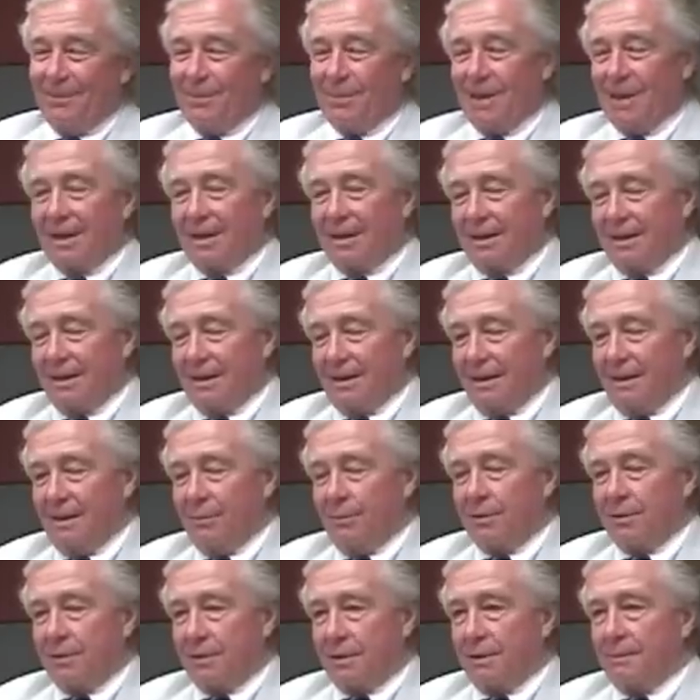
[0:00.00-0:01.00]
But
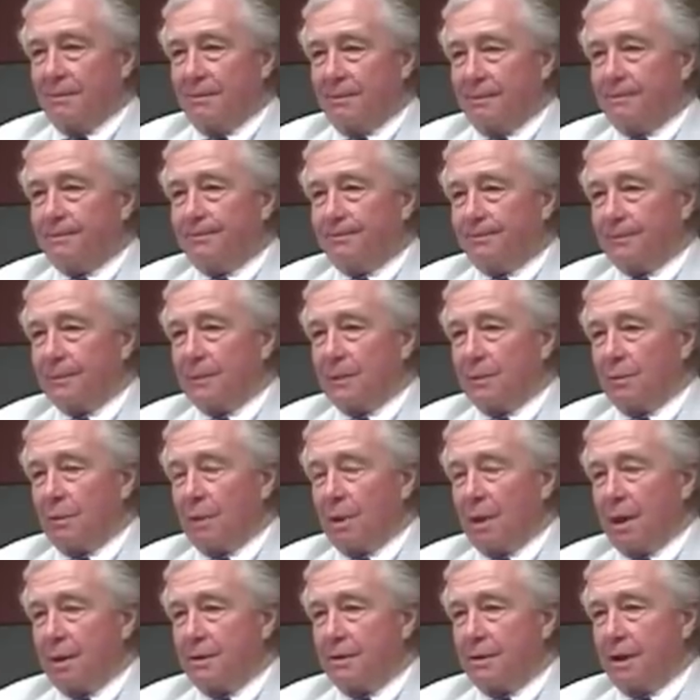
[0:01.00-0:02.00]
it was a
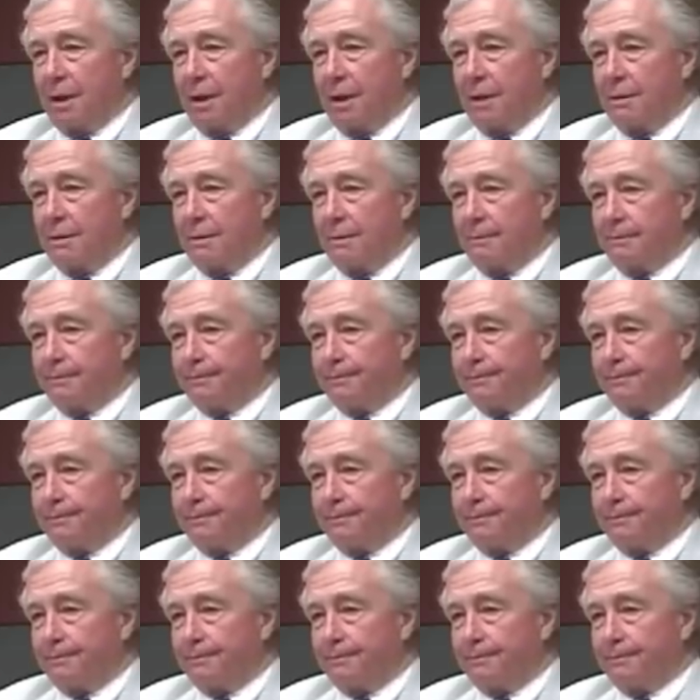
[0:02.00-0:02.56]
real education.